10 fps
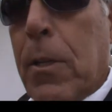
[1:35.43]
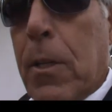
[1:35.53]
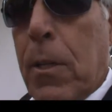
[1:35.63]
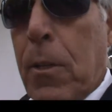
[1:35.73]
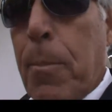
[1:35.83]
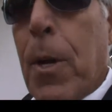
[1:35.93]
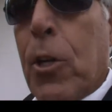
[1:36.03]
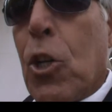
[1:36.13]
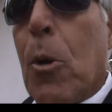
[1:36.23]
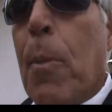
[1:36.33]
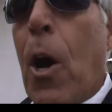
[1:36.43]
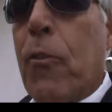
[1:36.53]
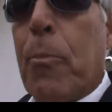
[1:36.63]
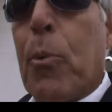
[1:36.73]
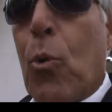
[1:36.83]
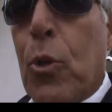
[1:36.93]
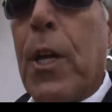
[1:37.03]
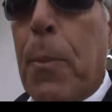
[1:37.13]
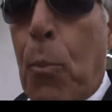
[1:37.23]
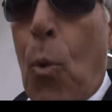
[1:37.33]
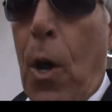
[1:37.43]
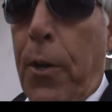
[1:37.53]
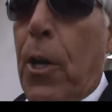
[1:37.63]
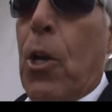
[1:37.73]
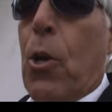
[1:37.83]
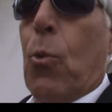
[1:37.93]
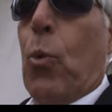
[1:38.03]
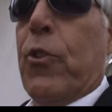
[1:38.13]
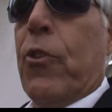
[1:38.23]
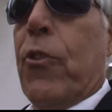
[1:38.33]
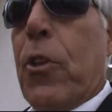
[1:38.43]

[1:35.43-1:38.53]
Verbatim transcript: uh, American Le Mans Prototype One, which is the